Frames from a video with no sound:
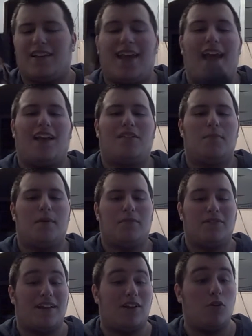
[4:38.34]
the cast
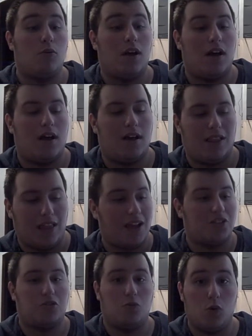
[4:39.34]
members. I know
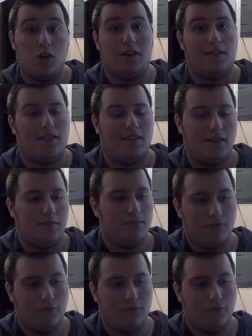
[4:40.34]
Elijah Wood is in it,